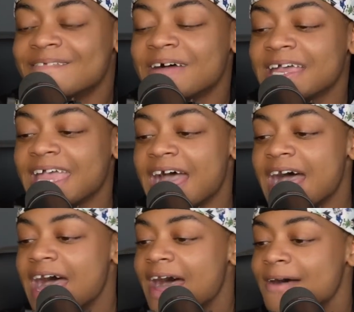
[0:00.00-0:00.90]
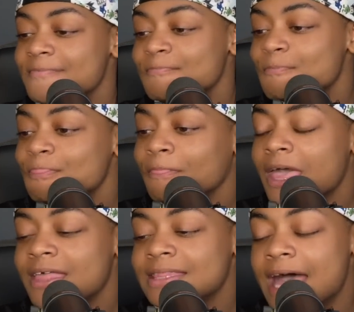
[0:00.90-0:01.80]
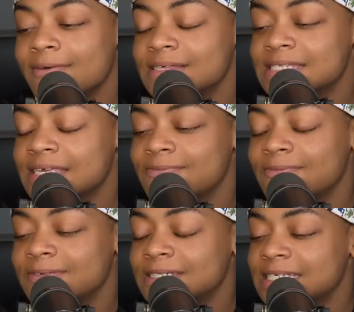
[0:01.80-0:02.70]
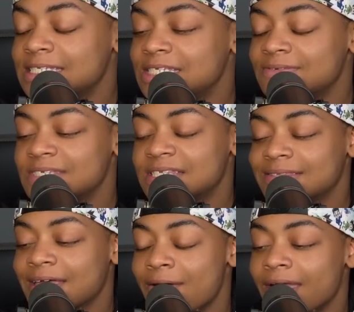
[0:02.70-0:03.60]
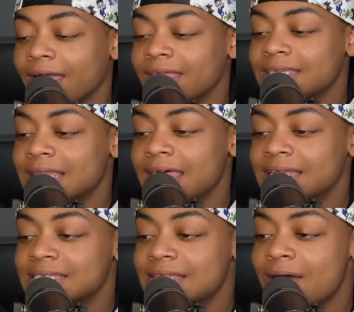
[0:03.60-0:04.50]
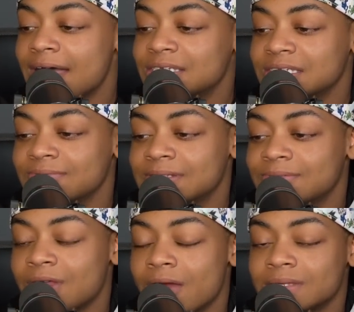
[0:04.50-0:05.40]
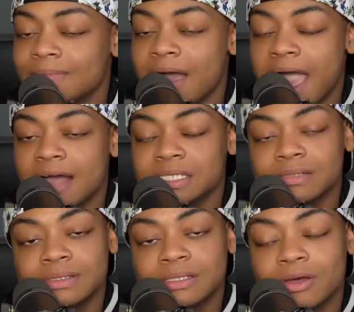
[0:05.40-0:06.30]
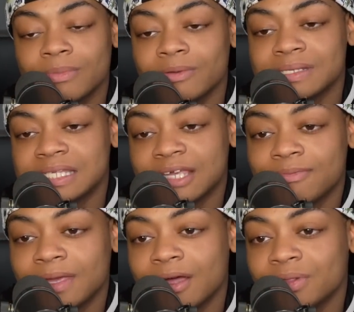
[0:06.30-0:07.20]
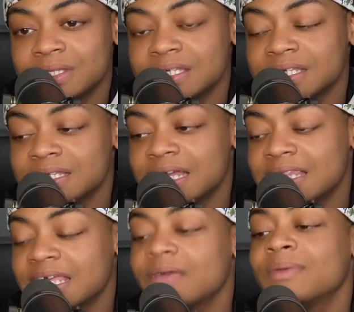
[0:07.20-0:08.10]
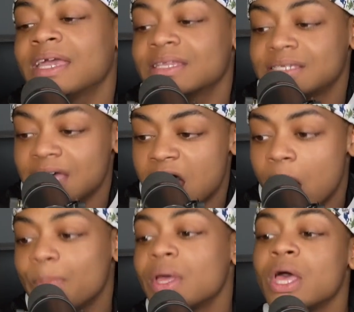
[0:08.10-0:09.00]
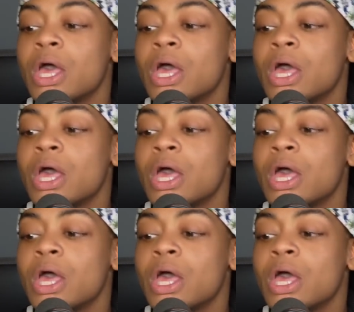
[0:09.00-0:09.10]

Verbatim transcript: But yeah, um that was it, she was just going and letting us know how she was nervous about how she was going to be received being on the season i think being in the top